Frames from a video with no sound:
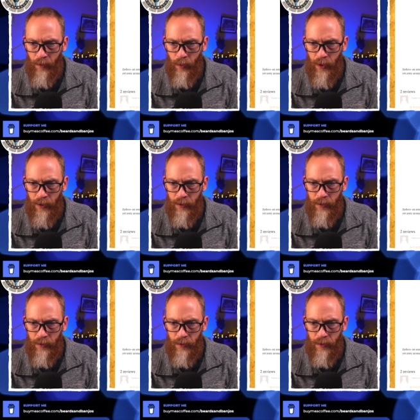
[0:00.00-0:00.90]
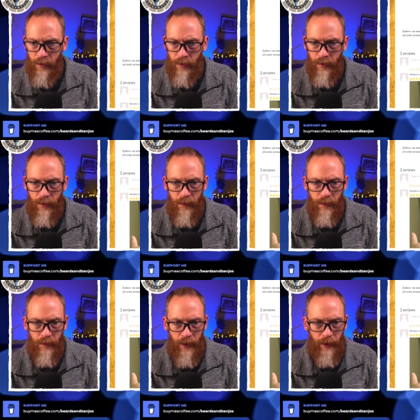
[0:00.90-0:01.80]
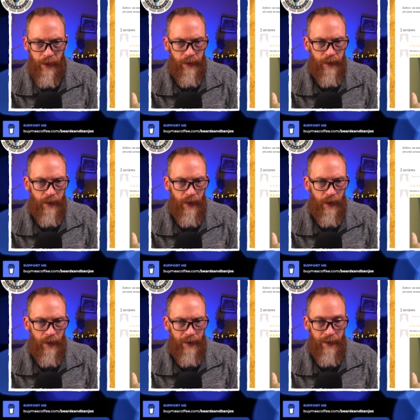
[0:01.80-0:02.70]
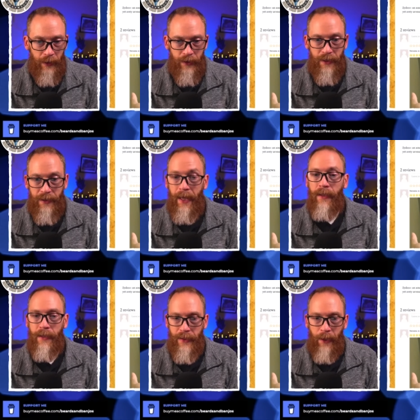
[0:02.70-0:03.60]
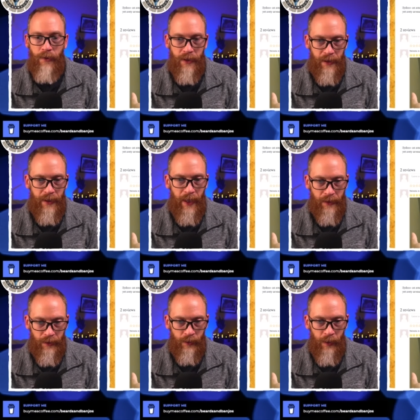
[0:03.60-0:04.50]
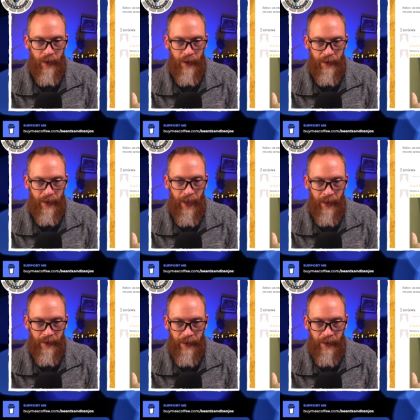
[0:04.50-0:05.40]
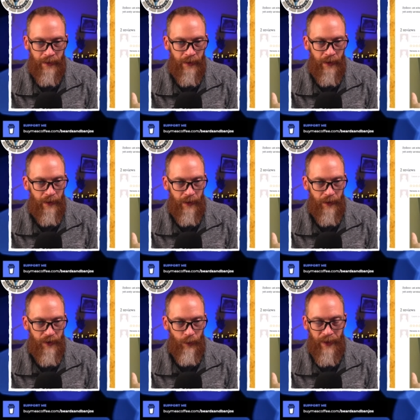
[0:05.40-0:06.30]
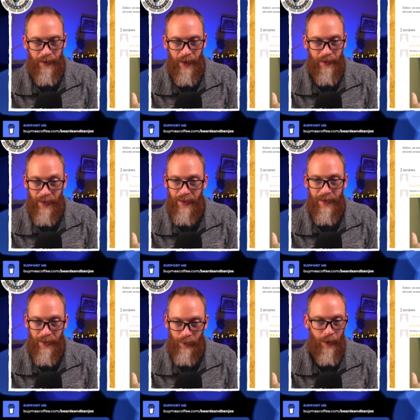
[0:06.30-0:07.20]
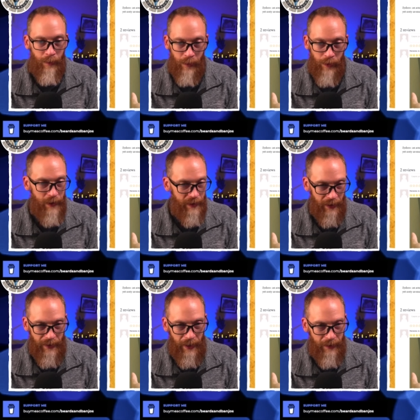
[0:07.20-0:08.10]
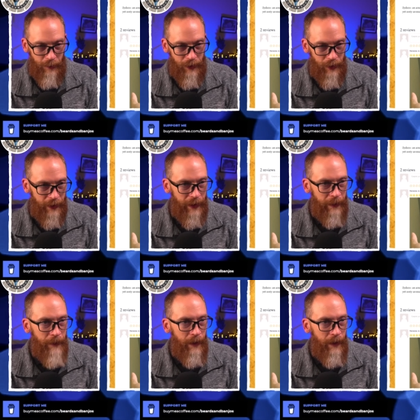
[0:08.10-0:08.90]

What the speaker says: There it is. There's the that was the Satsuma and the Cayenne, a sweet yet zesty aroma, which is exactly what you get.